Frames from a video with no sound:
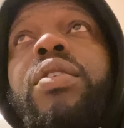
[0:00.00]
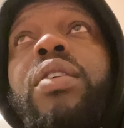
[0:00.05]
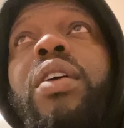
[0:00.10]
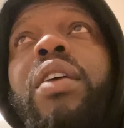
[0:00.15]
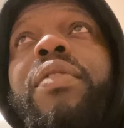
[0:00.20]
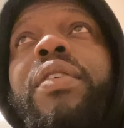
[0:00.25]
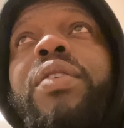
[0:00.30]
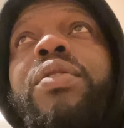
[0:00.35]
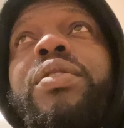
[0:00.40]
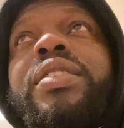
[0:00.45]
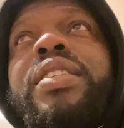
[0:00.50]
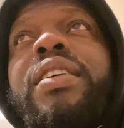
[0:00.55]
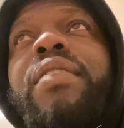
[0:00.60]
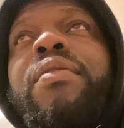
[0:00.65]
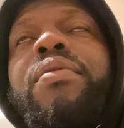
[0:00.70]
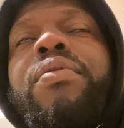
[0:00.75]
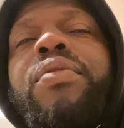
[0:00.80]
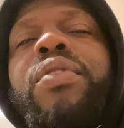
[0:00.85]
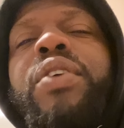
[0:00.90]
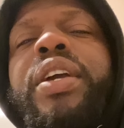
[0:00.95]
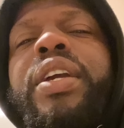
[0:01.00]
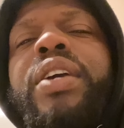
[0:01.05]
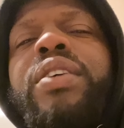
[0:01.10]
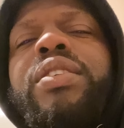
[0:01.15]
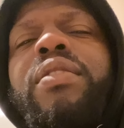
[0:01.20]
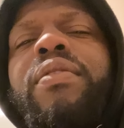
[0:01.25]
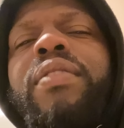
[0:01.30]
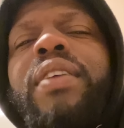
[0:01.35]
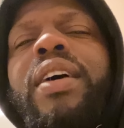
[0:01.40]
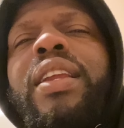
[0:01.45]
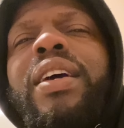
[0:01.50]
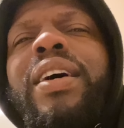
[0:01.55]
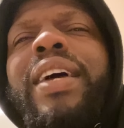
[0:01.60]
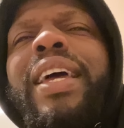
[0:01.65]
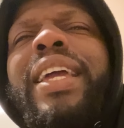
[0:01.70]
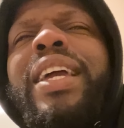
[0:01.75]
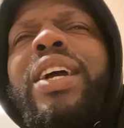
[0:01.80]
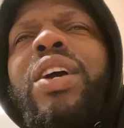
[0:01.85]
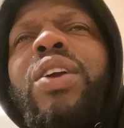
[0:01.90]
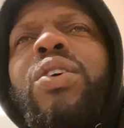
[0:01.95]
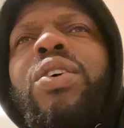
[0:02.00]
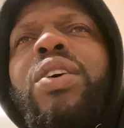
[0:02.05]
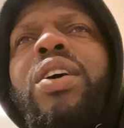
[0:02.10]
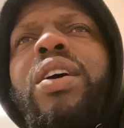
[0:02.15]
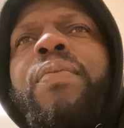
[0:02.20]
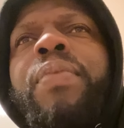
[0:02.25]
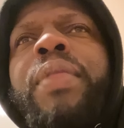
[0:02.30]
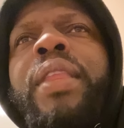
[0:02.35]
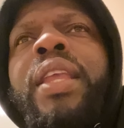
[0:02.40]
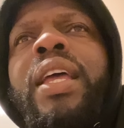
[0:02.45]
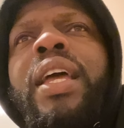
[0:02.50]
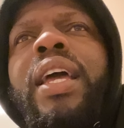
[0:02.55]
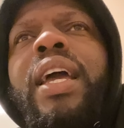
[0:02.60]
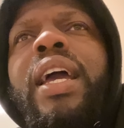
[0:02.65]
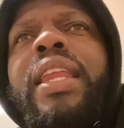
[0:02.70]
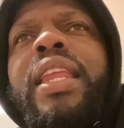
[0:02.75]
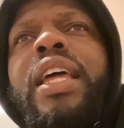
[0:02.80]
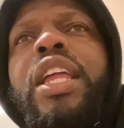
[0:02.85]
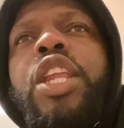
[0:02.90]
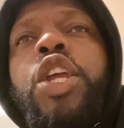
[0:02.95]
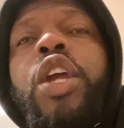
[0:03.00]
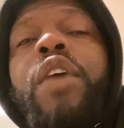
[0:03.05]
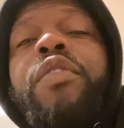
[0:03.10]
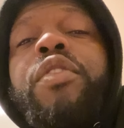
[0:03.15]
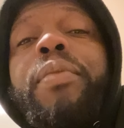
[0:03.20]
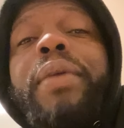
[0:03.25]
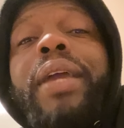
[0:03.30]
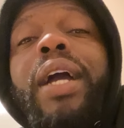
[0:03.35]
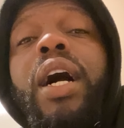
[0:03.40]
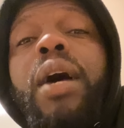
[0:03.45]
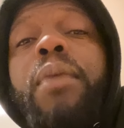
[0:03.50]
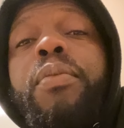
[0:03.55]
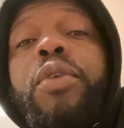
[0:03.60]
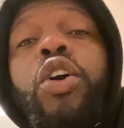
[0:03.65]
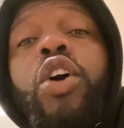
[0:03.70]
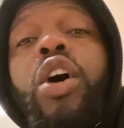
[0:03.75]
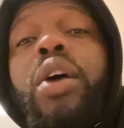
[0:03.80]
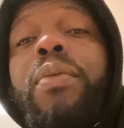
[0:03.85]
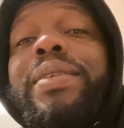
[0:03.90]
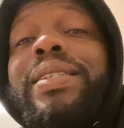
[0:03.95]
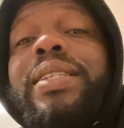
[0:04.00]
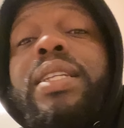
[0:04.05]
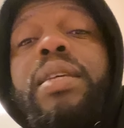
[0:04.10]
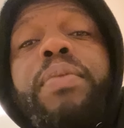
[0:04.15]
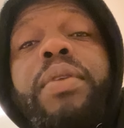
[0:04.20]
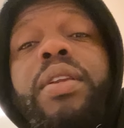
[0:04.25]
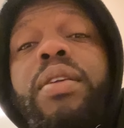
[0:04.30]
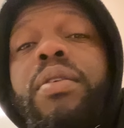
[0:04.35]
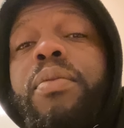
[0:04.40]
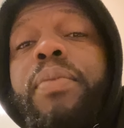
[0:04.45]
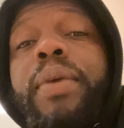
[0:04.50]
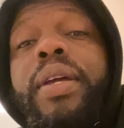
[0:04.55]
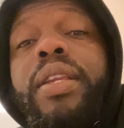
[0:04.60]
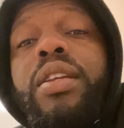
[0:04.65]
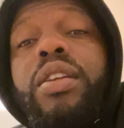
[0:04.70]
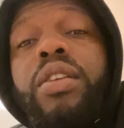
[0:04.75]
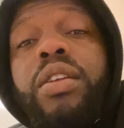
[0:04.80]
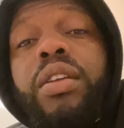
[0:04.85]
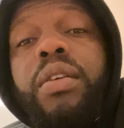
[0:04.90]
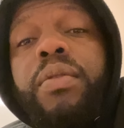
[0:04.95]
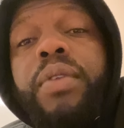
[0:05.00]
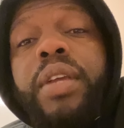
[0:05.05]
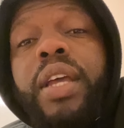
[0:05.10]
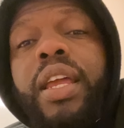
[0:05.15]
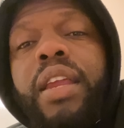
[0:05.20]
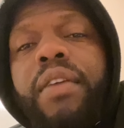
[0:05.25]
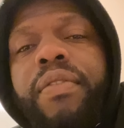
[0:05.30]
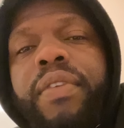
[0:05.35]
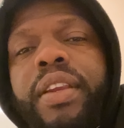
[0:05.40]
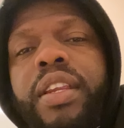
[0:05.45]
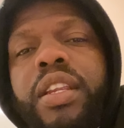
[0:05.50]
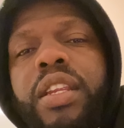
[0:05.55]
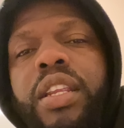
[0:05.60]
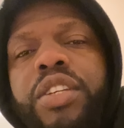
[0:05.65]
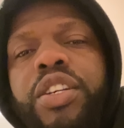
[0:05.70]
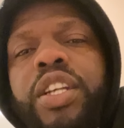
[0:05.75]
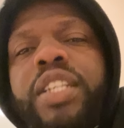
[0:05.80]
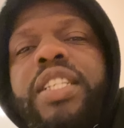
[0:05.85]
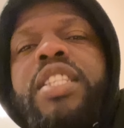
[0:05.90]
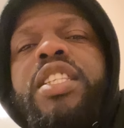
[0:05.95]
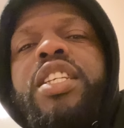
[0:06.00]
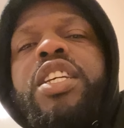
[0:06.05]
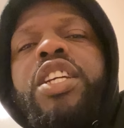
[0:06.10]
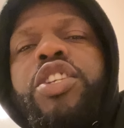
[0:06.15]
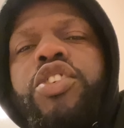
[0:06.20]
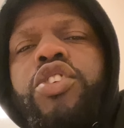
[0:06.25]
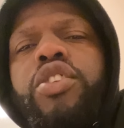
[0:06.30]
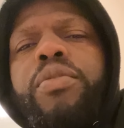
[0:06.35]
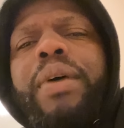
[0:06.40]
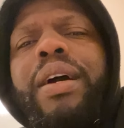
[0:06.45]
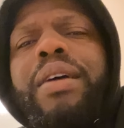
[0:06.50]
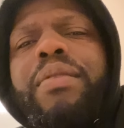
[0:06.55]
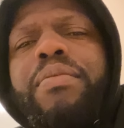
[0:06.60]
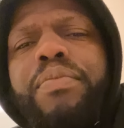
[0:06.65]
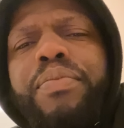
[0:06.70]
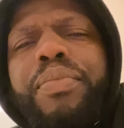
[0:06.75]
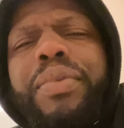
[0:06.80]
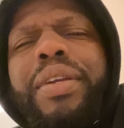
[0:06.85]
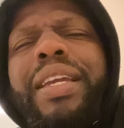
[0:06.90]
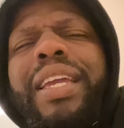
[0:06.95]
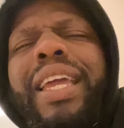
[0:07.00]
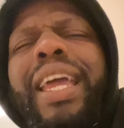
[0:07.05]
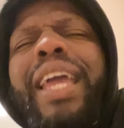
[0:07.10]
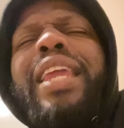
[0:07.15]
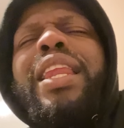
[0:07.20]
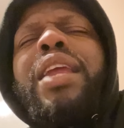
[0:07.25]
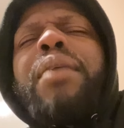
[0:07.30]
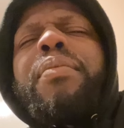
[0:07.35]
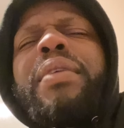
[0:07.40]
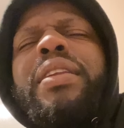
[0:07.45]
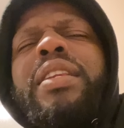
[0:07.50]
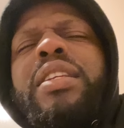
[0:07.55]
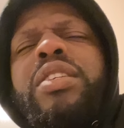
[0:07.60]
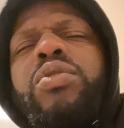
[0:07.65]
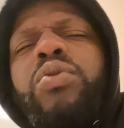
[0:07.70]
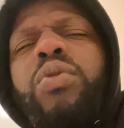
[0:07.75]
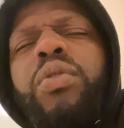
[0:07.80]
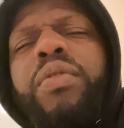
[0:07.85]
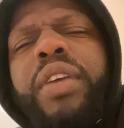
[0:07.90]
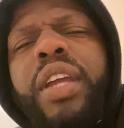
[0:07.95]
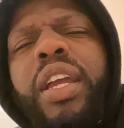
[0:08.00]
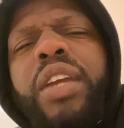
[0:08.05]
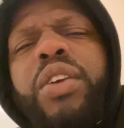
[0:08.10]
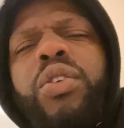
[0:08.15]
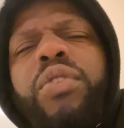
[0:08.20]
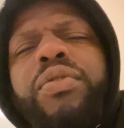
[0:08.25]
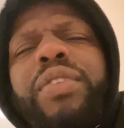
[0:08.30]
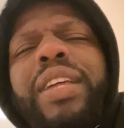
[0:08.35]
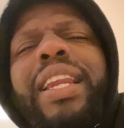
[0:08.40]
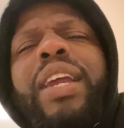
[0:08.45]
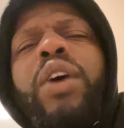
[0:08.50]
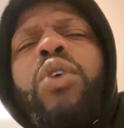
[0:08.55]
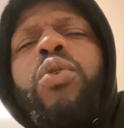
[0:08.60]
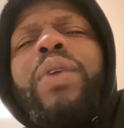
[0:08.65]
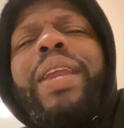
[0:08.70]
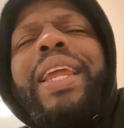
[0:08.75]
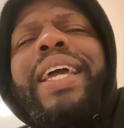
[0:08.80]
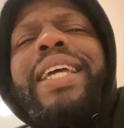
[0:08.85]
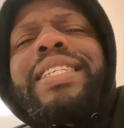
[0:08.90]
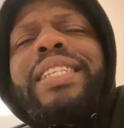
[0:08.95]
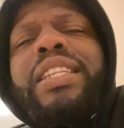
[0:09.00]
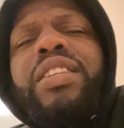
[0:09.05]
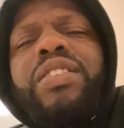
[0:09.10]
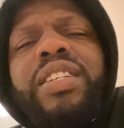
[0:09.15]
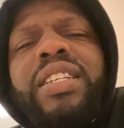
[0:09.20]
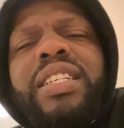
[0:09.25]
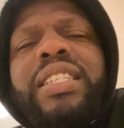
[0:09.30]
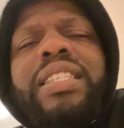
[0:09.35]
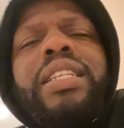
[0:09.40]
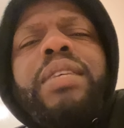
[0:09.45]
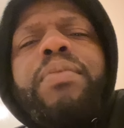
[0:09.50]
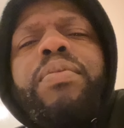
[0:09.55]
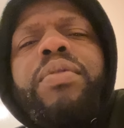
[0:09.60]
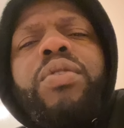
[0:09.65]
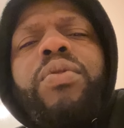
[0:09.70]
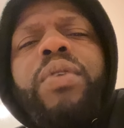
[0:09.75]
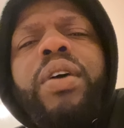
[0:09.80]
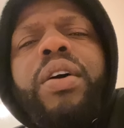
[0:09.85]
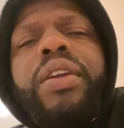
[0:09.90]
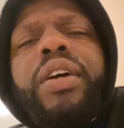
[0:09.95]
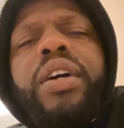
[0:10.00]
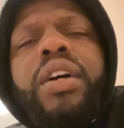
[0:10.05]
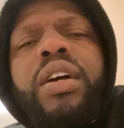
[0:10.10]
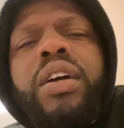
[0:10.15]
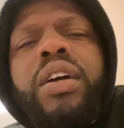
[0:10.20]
I think it was seven thirty or something like that, eight o'clock, and then you have to be up. You can't be sleeping in your bed. And I think they try to teach you about getting up and sort of get you off the whole laziness, just sleeping around.